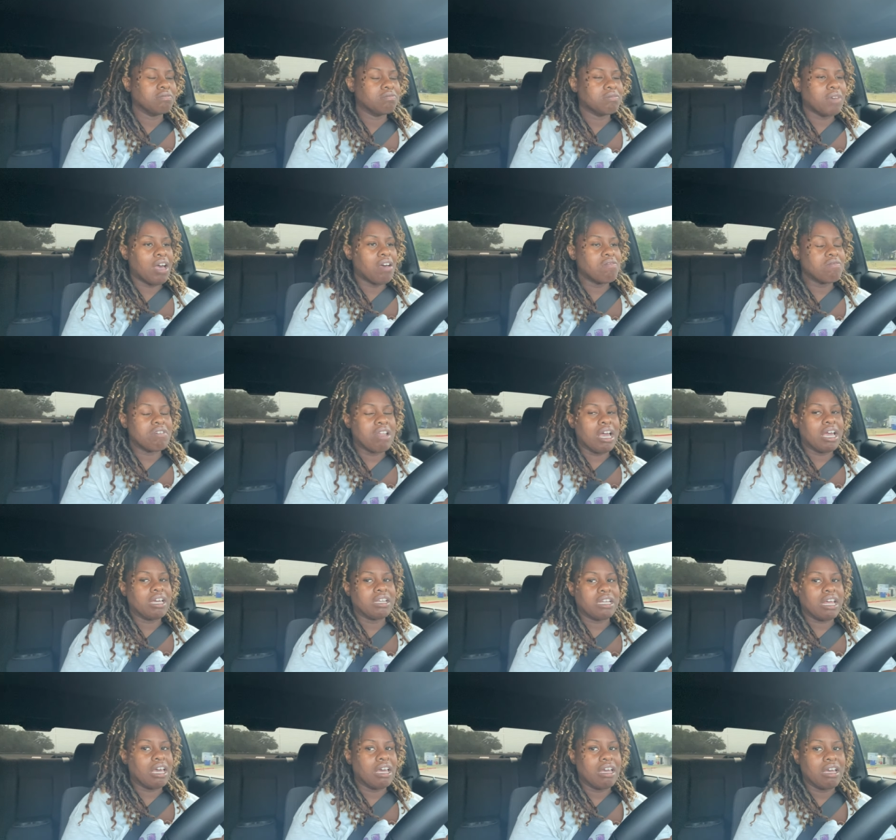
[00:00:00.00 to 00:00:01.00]
I don't
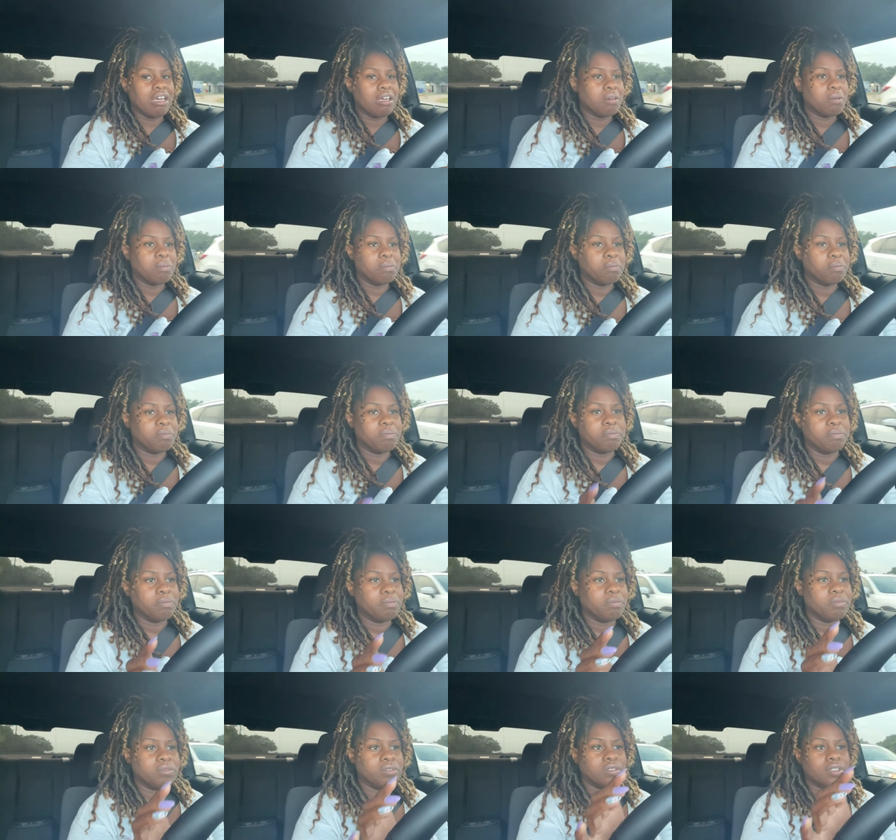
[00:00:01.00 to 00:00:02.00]
like that.
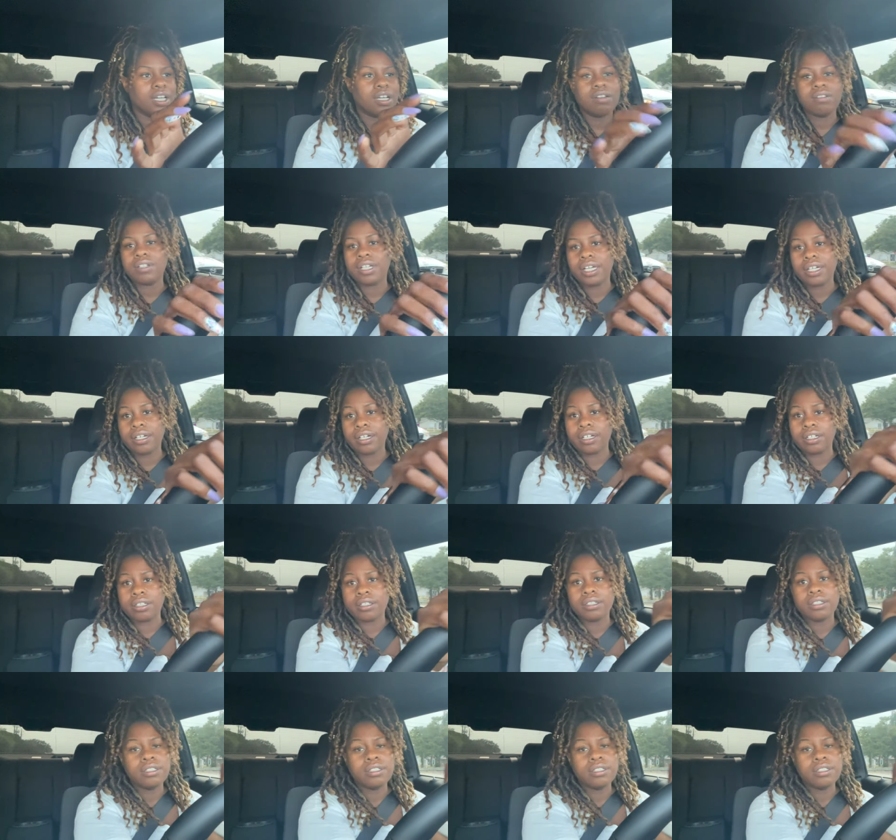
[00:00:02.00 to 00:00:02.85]
I don't like her.